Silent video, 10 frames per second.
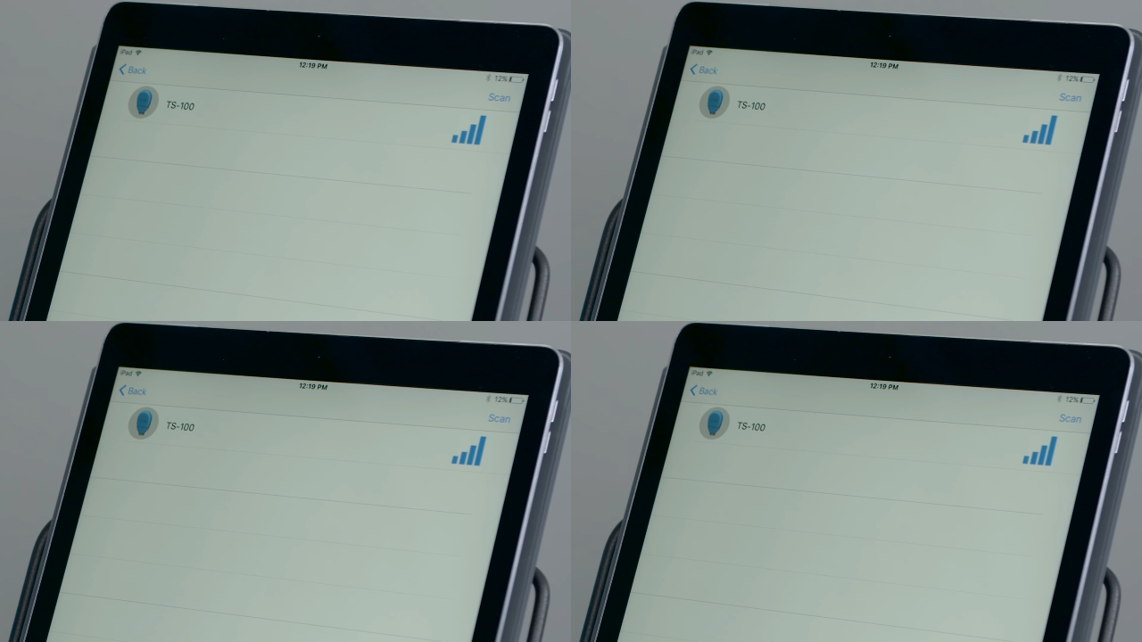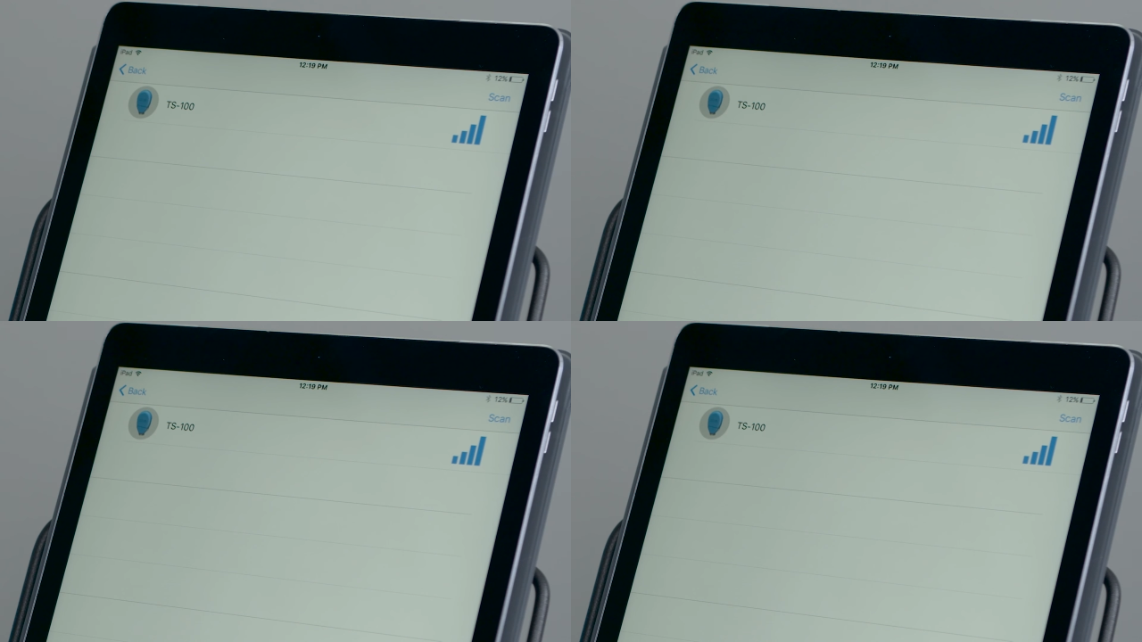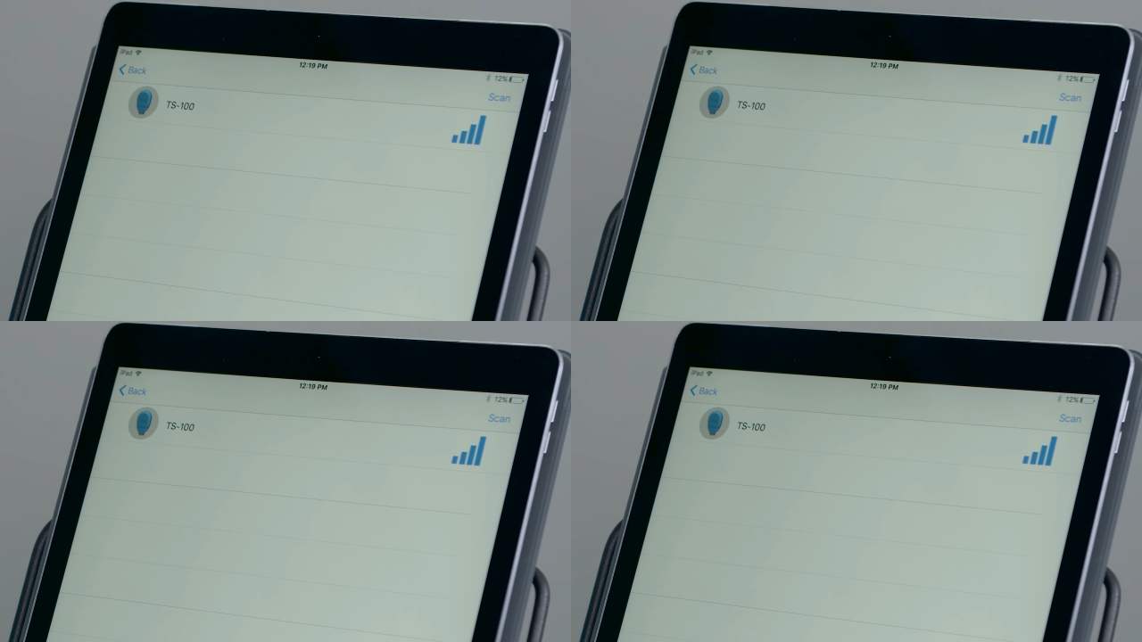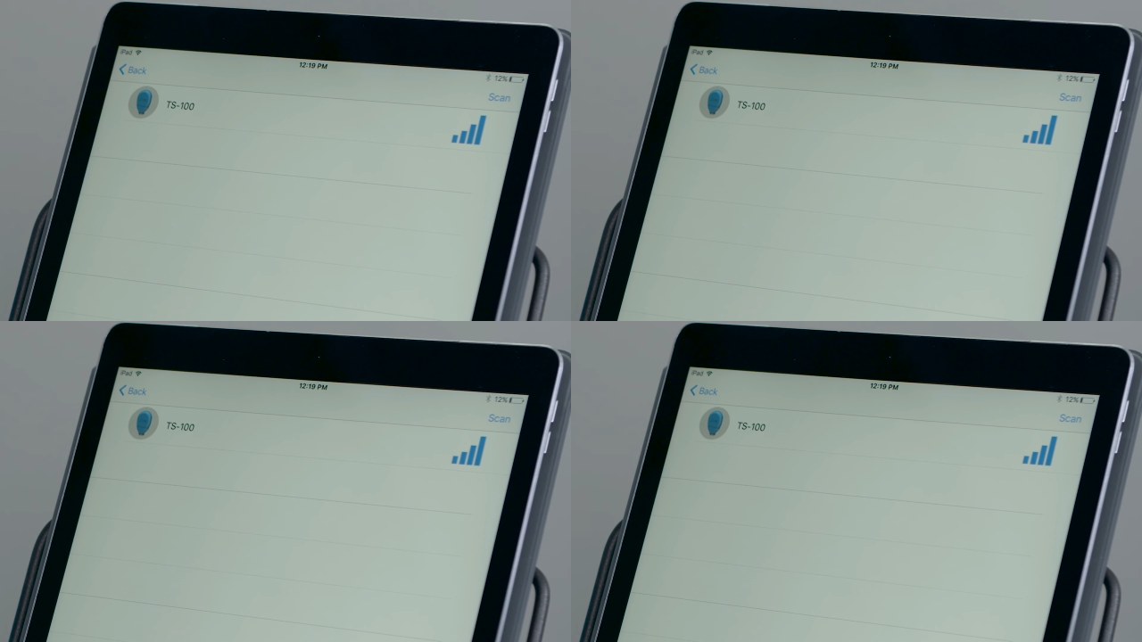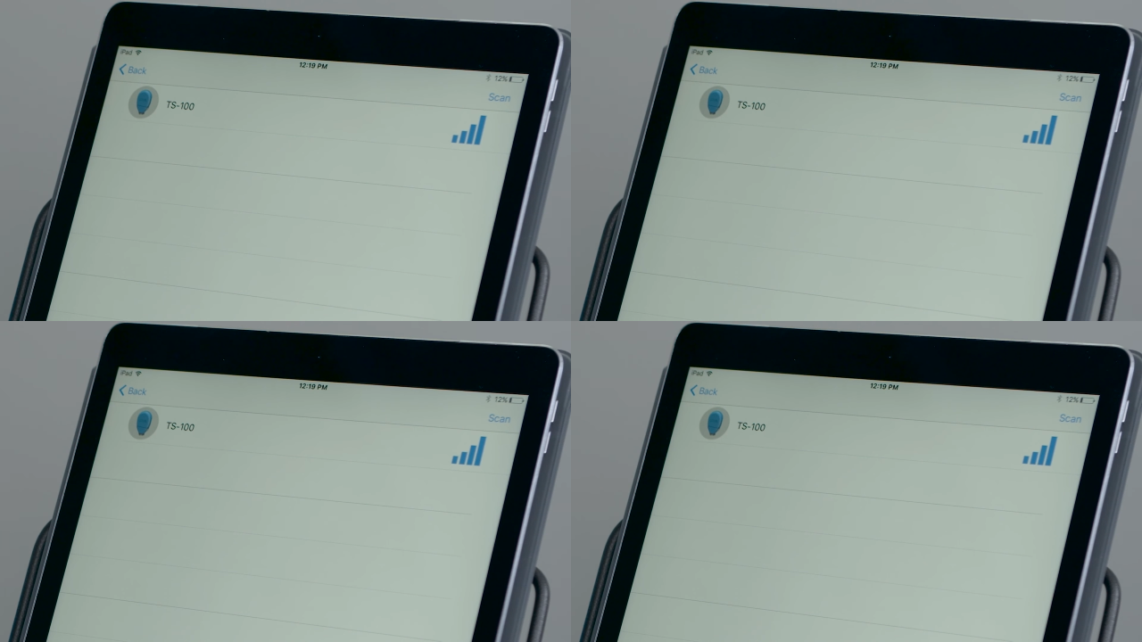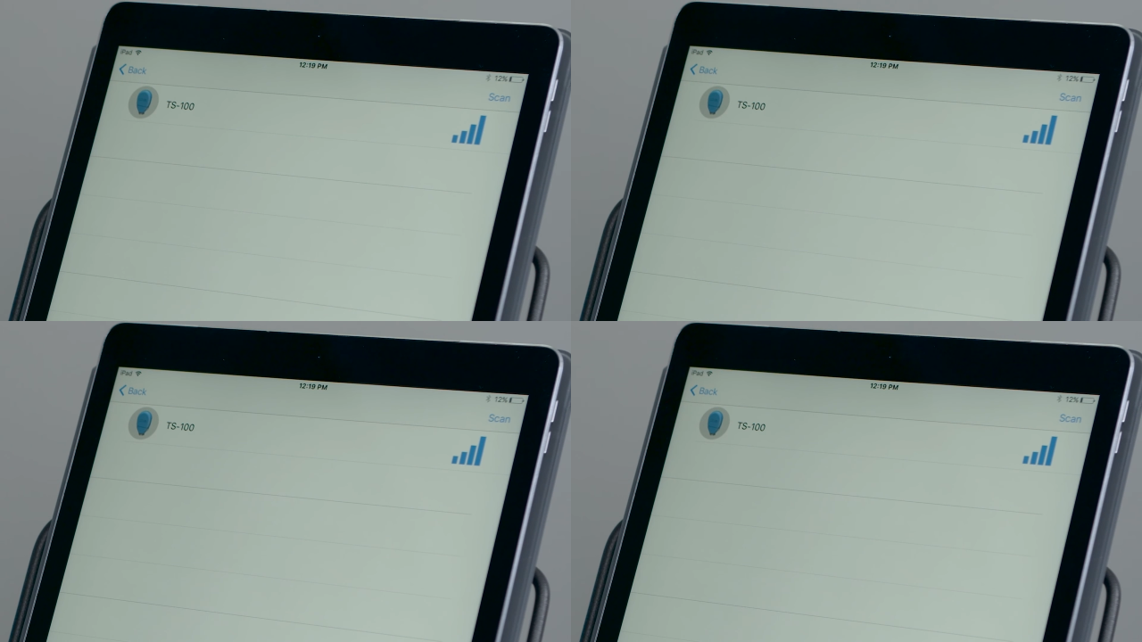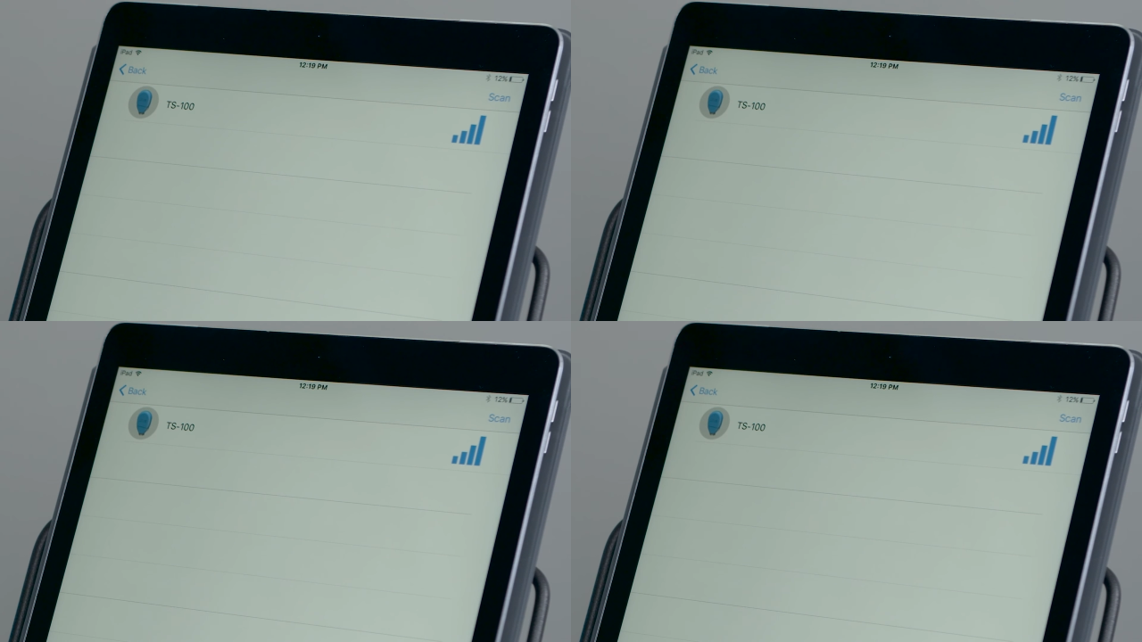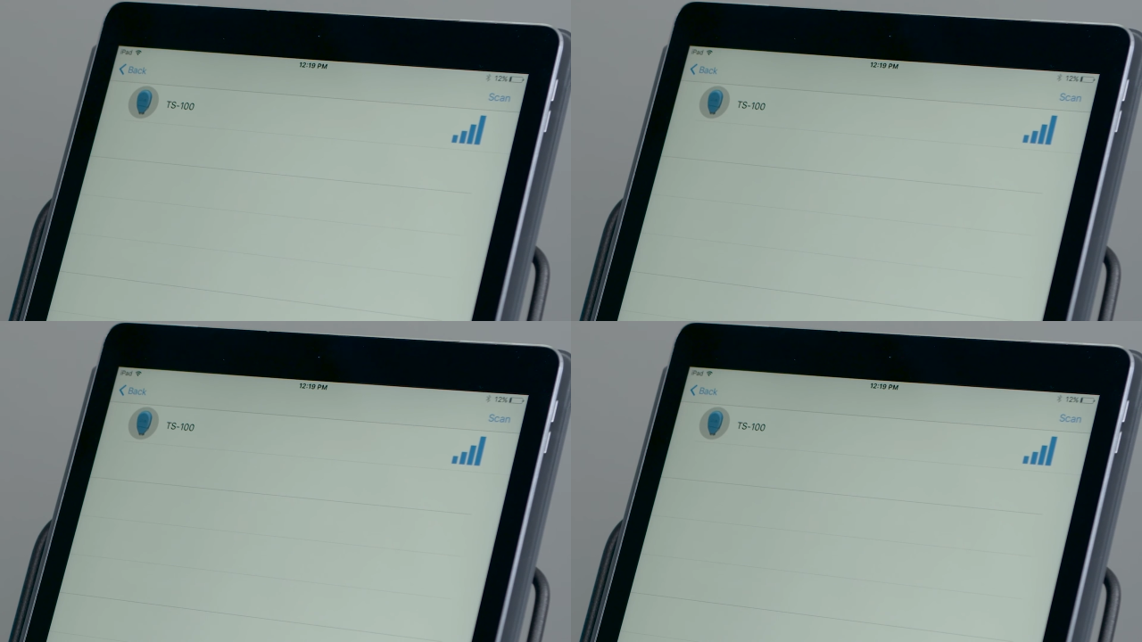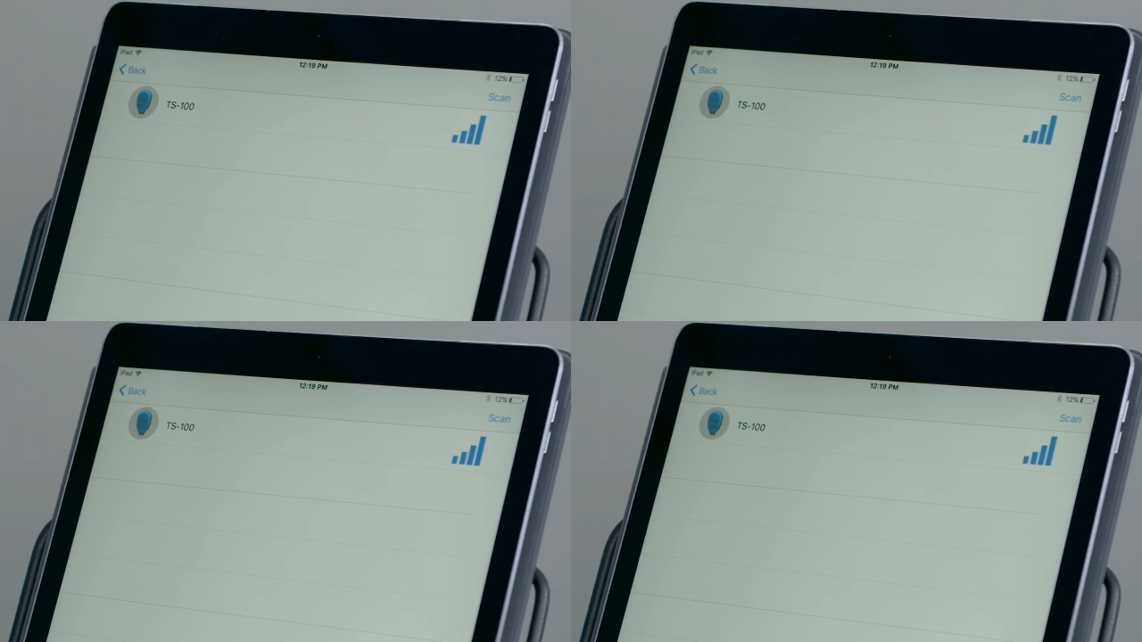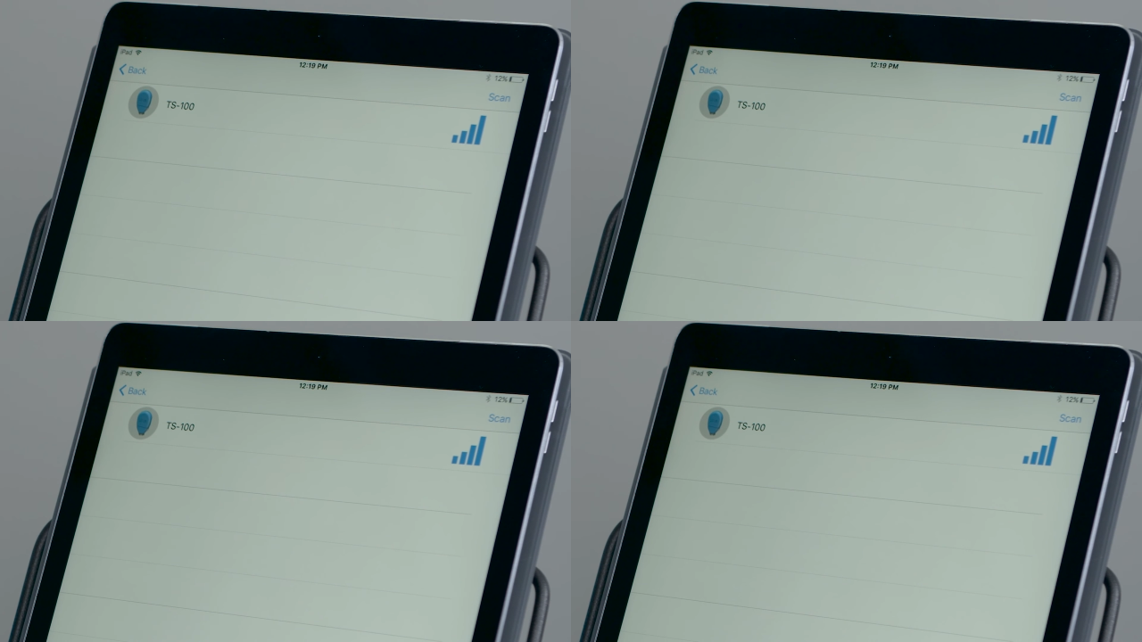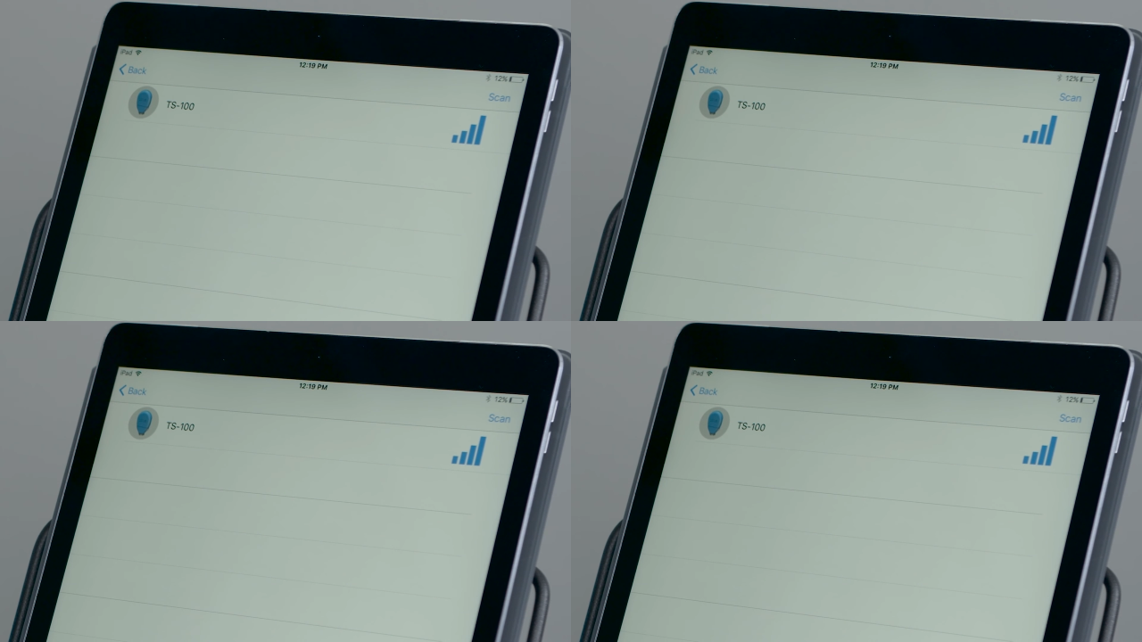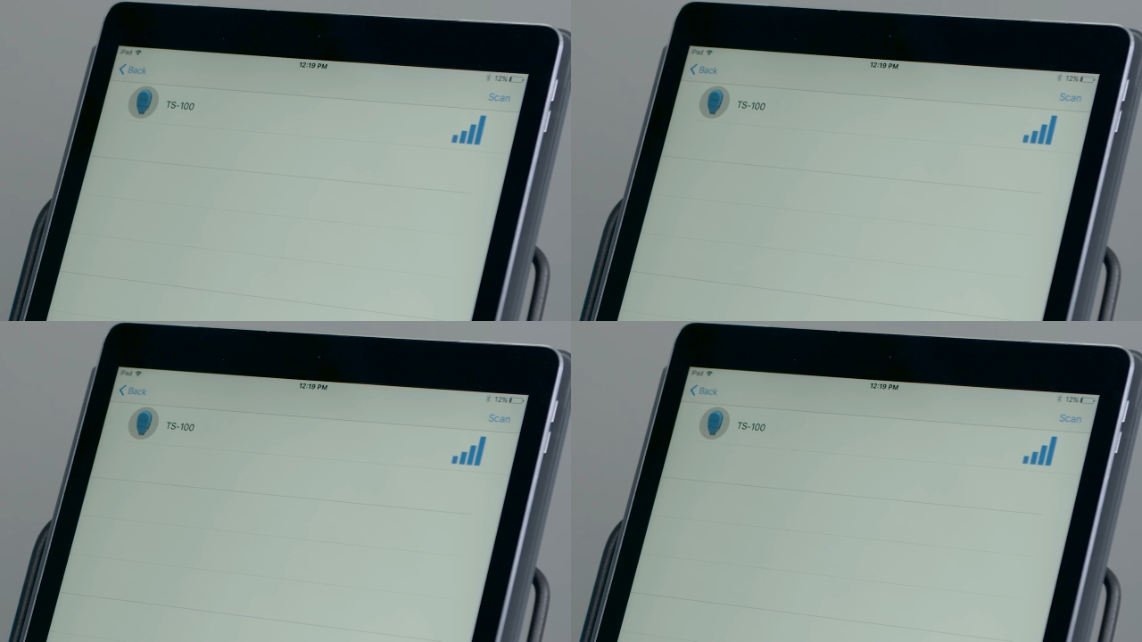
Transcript: No face is visible, so there are no lips to read.